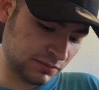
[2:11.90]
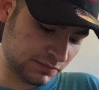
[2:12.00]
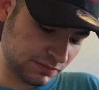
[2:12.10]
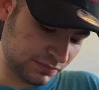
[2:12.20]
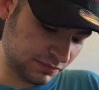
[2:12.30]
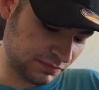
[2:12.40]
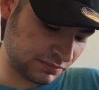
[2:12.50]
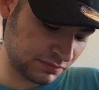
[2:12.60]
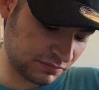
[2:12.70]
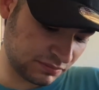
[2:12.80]

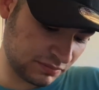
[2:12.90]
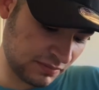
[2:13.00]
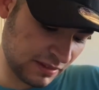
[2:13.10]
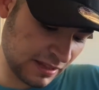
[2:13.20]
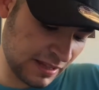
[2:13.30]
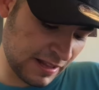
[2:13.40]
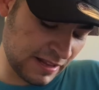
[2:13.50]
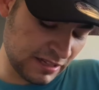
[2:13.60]
(silence)